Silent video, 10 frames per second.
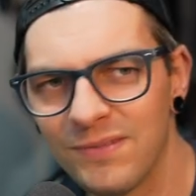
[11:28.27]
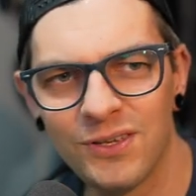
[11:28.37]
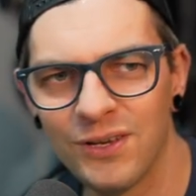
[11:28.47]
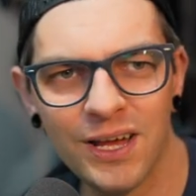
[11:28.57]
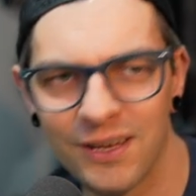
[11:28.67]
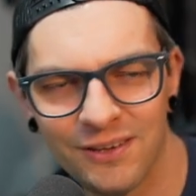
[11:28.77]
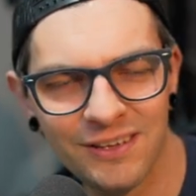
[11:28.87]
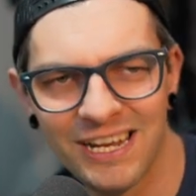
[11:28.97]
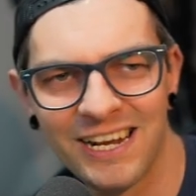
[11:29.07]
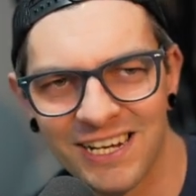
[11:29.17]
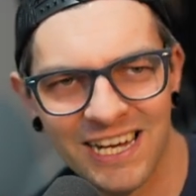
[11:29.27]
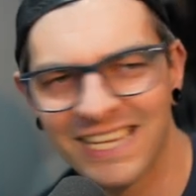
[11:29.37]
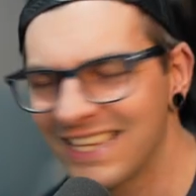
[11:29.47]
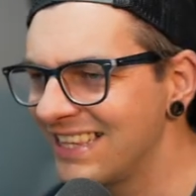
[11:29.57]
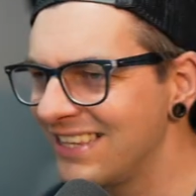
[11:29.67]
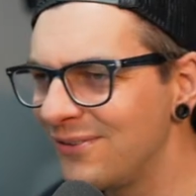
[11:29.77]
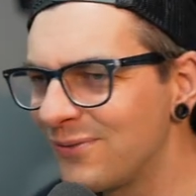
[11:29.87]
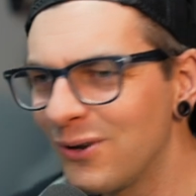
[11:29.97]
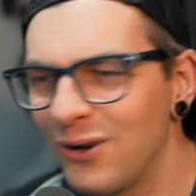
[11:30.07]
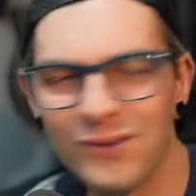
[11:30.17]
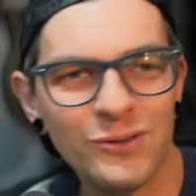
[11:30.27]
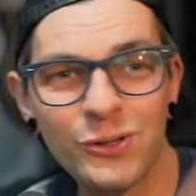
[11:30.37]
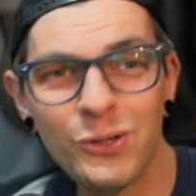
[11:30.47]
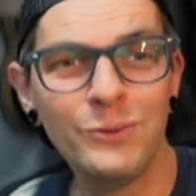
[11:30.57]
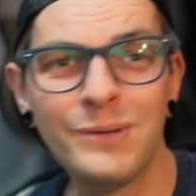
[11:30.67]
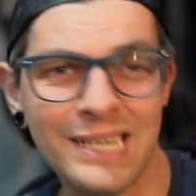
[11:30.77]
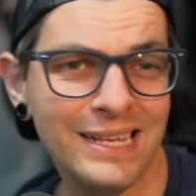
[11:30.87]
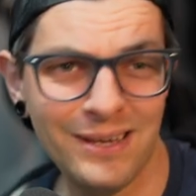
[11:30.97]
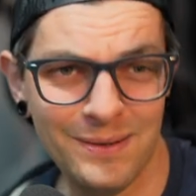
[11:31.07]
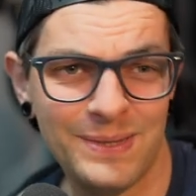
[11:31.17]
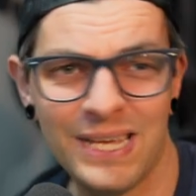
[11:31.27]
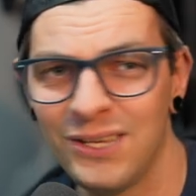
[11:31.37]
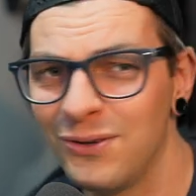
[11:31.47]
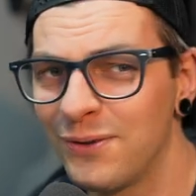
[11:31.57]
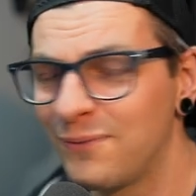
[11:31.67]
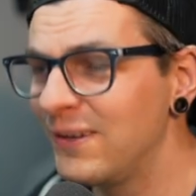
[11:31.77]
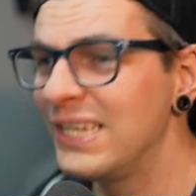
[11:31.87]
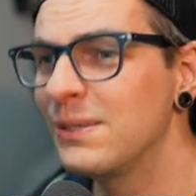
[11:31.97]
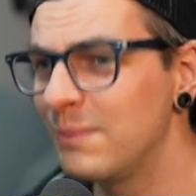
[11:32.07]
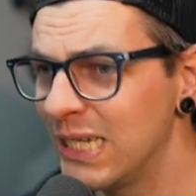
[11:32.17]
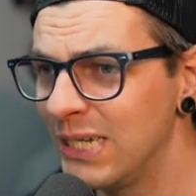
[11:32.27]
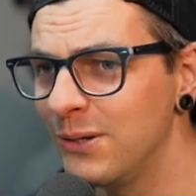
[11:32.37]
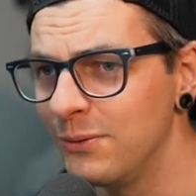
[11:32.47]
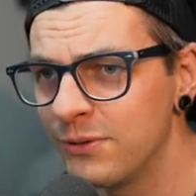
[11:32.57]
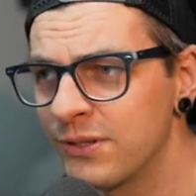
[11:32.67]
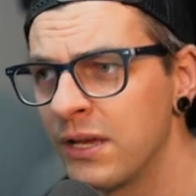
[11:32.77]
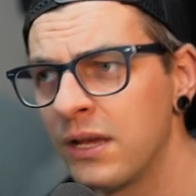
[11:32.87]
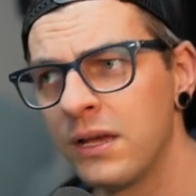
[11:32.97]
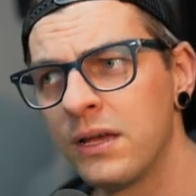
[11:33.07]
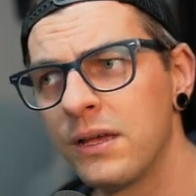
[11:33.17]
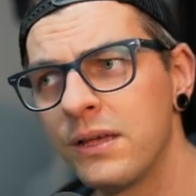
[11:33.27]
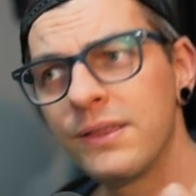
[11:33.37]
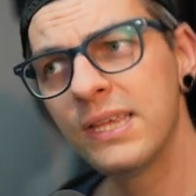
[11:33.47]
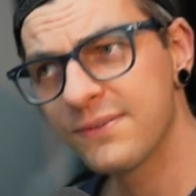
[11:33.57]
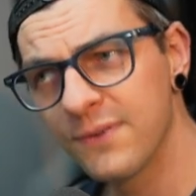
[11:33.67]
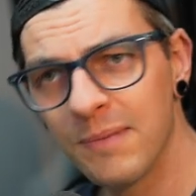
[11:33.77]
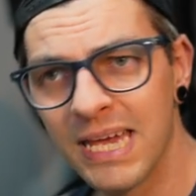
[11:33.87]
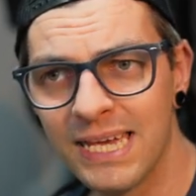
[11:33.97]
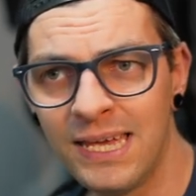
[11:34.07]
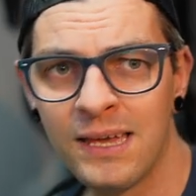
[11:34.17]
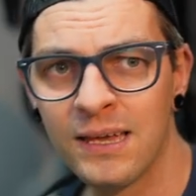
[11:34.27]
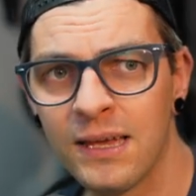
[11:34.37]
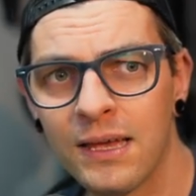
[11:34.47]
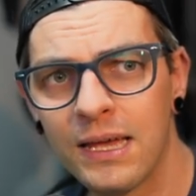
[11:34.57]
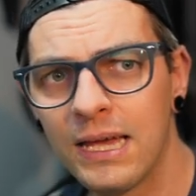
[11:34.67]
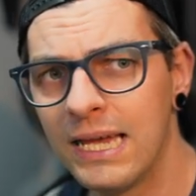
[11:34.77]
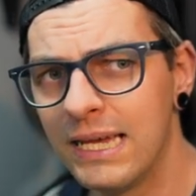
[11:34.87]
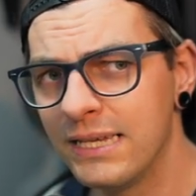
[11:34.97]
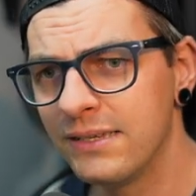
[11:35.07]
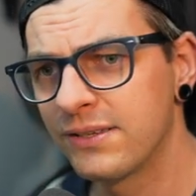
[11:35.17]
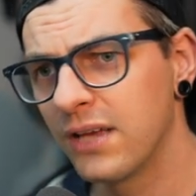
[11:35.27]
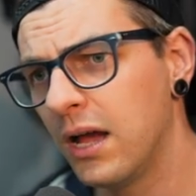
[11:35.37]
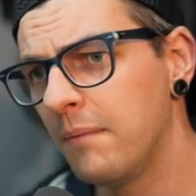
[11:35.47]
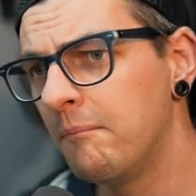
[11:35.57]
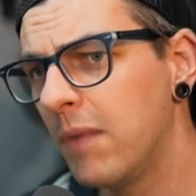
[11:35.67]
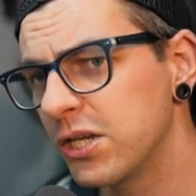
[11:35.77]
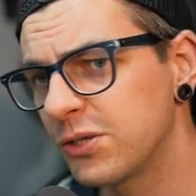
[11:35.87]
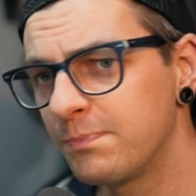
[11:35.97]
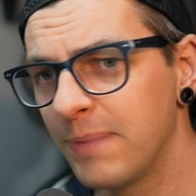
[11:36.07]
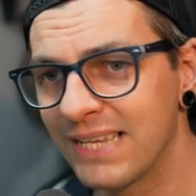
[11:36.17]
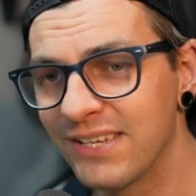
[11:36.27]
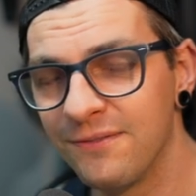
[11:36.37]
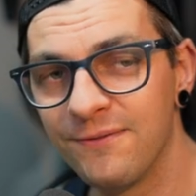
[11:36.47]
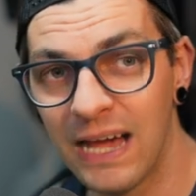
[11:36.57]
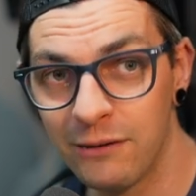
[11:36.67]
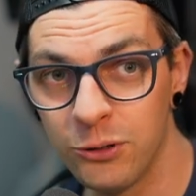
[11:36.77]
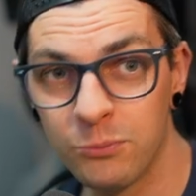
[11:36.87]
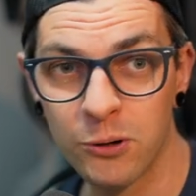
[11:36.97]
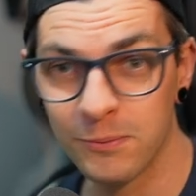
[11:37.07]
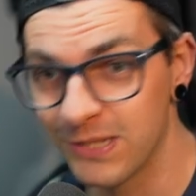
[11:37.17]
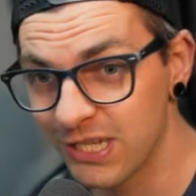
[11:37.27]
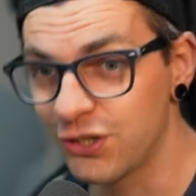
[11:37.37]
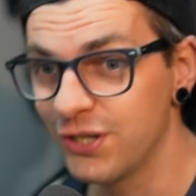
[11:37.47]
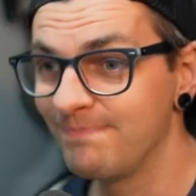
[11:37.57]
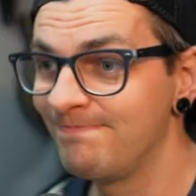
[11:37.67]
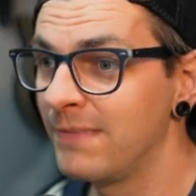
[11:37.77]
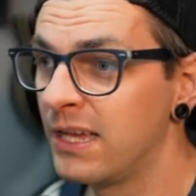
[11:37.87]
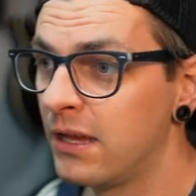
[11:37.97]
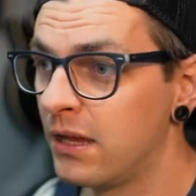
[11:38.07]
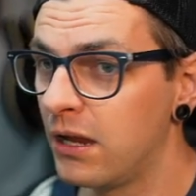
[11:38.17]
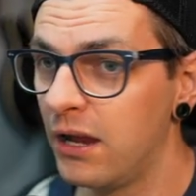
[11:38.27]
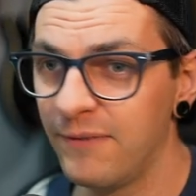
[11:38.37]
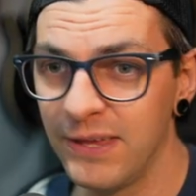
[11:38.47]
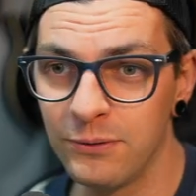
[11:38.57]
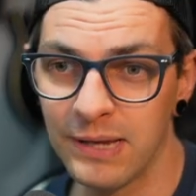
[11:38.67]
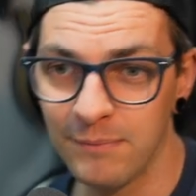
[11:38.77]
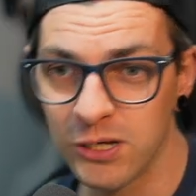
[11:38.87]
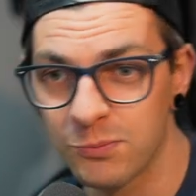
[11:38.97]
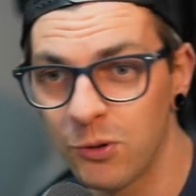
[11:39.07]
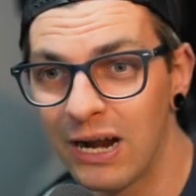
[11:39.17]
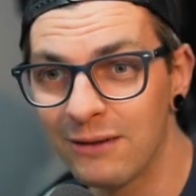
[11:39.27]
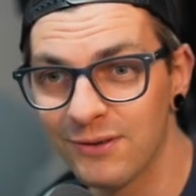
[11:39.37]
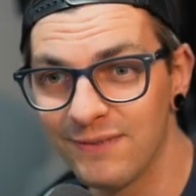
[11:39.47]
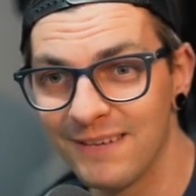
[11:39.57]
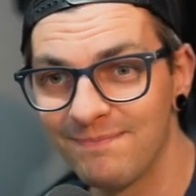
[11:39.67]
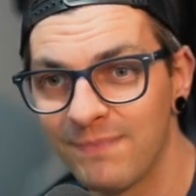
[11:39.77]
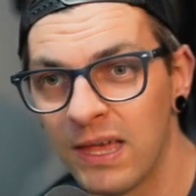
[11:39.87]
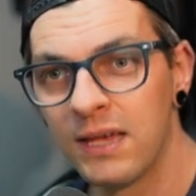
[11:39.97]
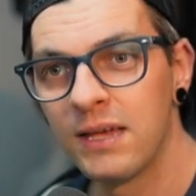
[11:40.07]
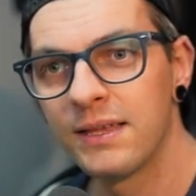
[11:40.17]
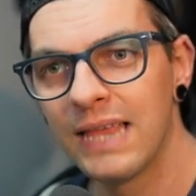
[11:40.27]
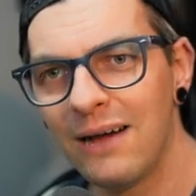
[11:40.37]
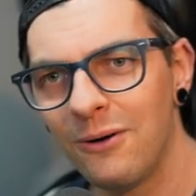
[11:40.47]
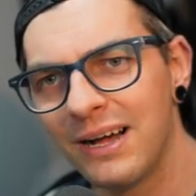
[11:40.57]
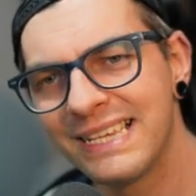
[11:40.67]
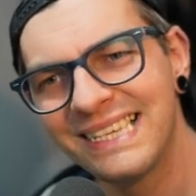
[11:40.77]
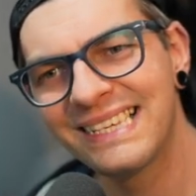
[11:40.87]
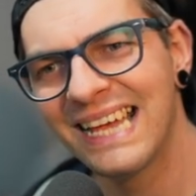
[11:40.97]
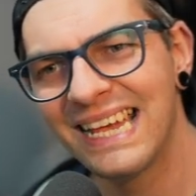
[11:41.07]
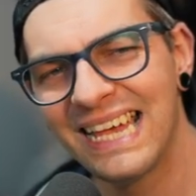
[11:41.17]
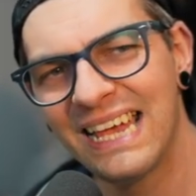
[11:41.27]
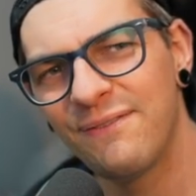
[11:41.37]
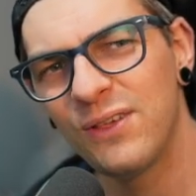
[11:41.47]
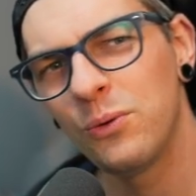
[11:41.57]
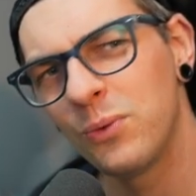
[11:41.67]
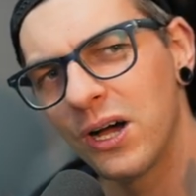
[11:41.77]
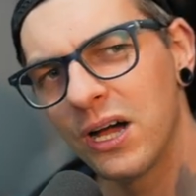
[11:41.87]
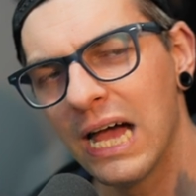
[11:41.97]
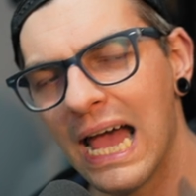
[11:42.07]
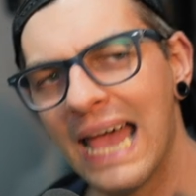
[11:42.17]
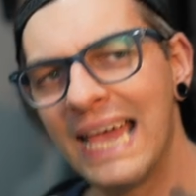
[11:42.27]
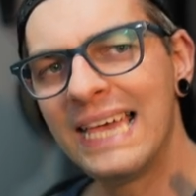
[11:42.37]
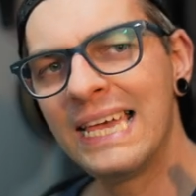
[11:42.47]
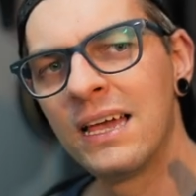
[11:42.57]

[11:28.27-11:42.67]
you know, like you've got 2 setups that you could feasibly use. This for me is a much better value proposition. I think you'll get much more out of it. Now, I did say if you were a